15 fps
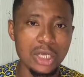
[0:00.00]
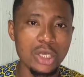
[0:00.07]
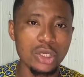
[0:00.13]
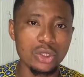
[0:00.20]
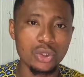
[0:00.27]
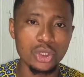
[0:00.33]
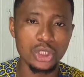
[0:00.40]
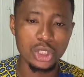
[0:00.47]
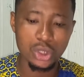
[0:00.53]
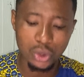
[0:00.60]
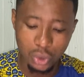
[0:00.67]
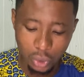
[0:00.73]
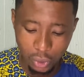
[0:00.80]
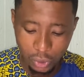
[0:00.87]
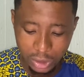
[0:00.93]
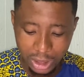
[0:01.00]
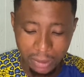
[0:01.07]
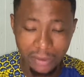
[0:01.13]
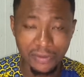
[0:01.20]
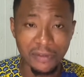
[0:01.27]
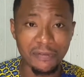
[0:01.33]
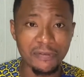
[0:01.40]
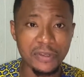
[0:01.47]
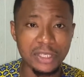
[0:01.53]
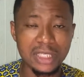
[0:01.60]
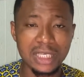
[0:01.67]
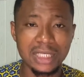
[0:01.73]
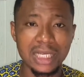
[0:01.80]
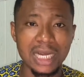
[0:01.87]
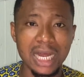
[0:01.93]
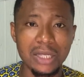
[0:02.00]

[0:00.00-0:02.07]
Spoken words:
So you should know some of the features that are